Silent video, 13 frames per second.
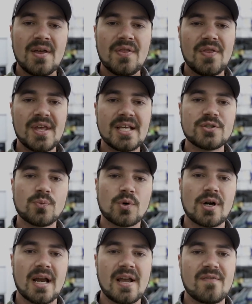These
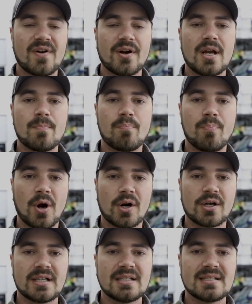were a very
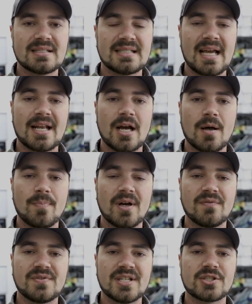bargain setup
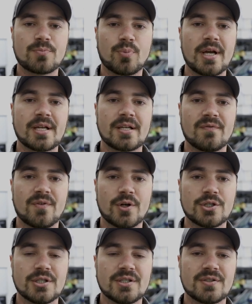of disc brake
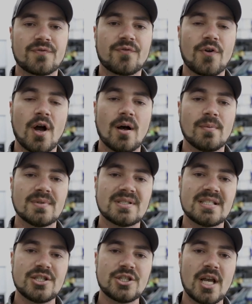conversions from
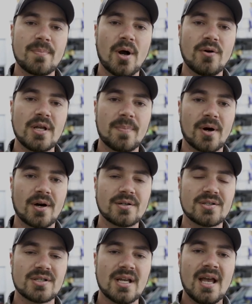CJ Pony
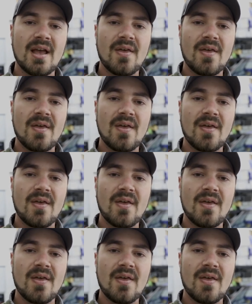Parts